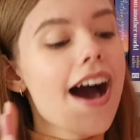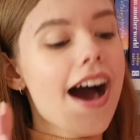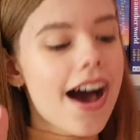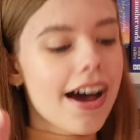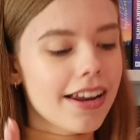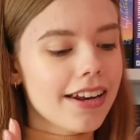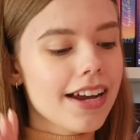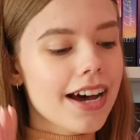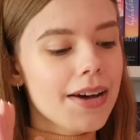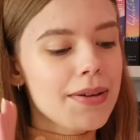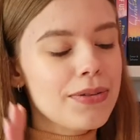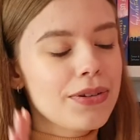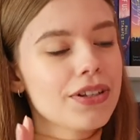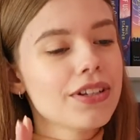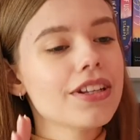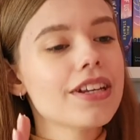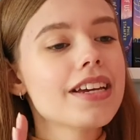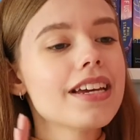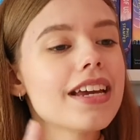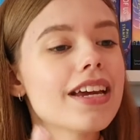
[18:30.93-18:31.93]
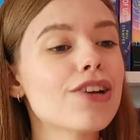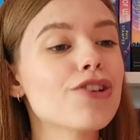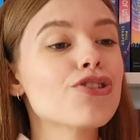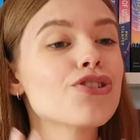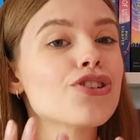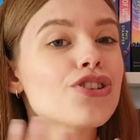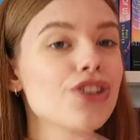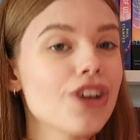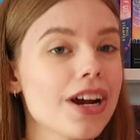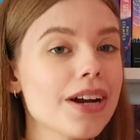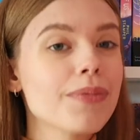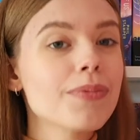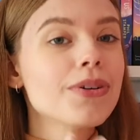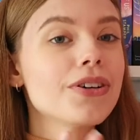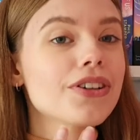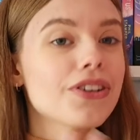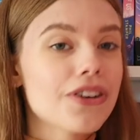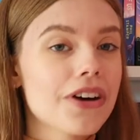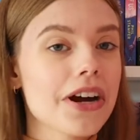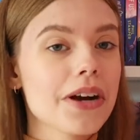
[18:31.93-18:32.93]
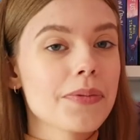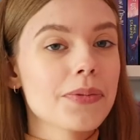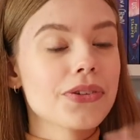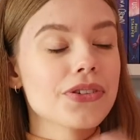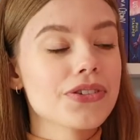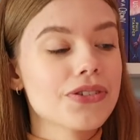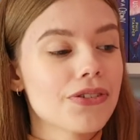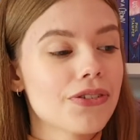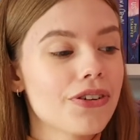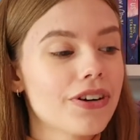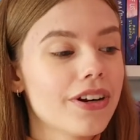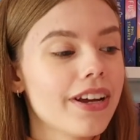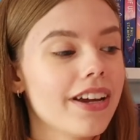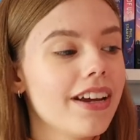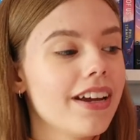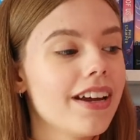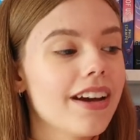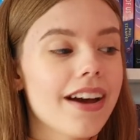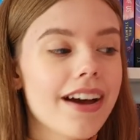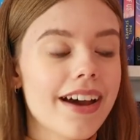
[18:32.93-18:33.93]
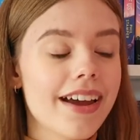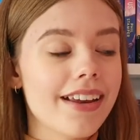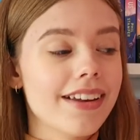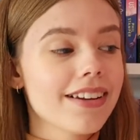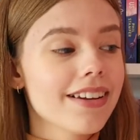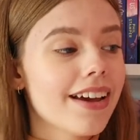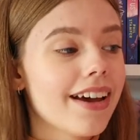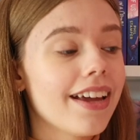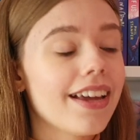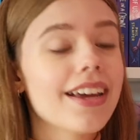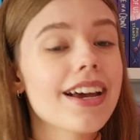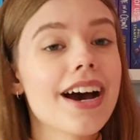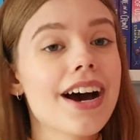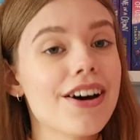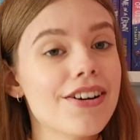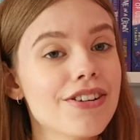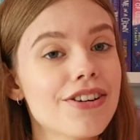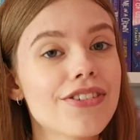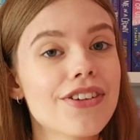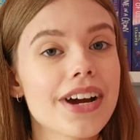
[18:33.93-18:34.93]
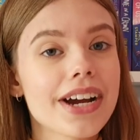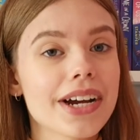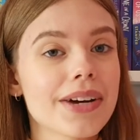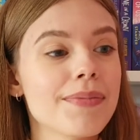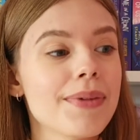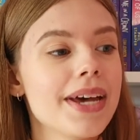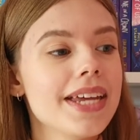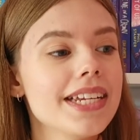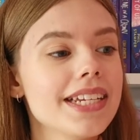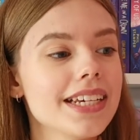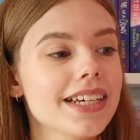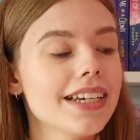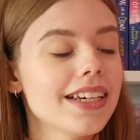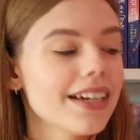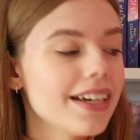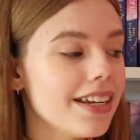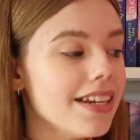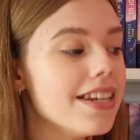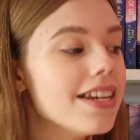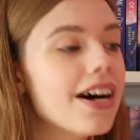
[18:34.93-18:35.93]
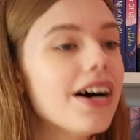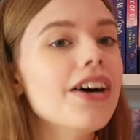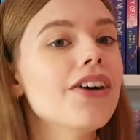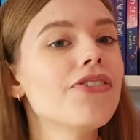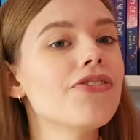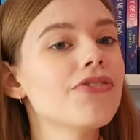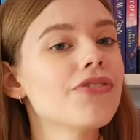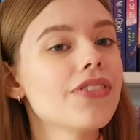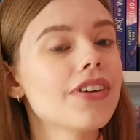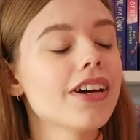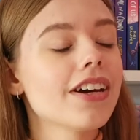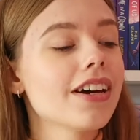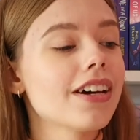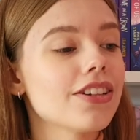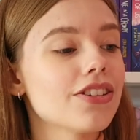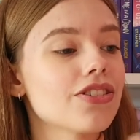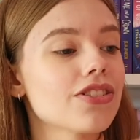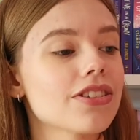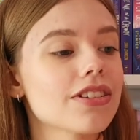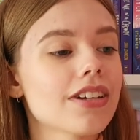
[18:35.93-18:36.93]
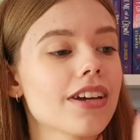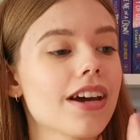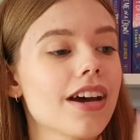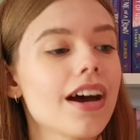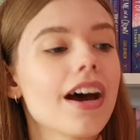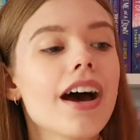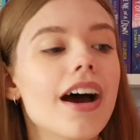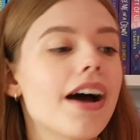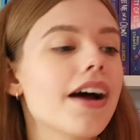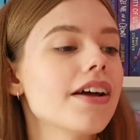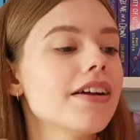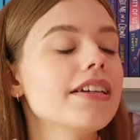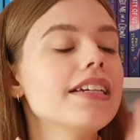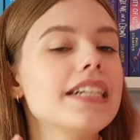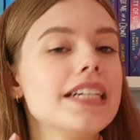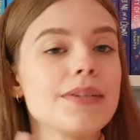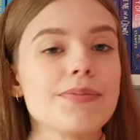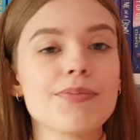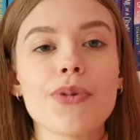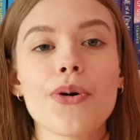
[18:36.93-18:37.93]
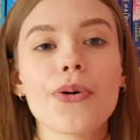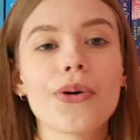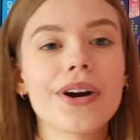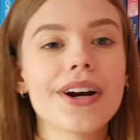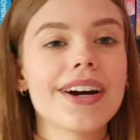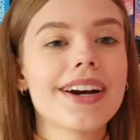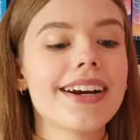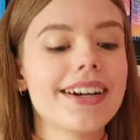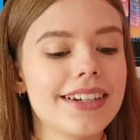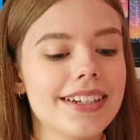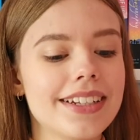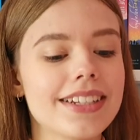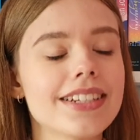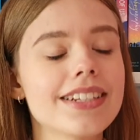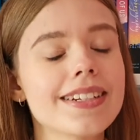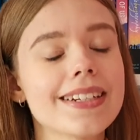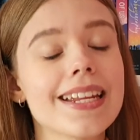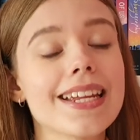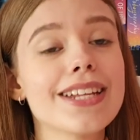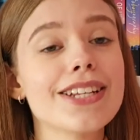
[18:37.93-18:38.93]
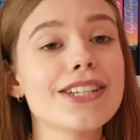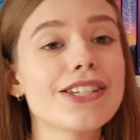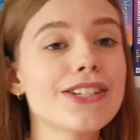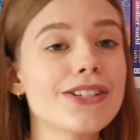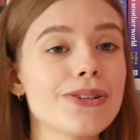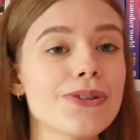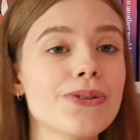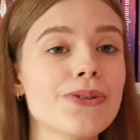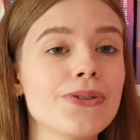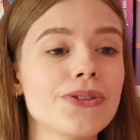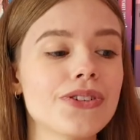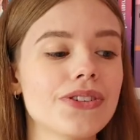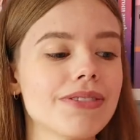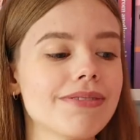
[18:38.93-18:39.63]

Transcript: an absolutely incredible, incredible story, and I cannot recommend it enough. I just, I need more. It is so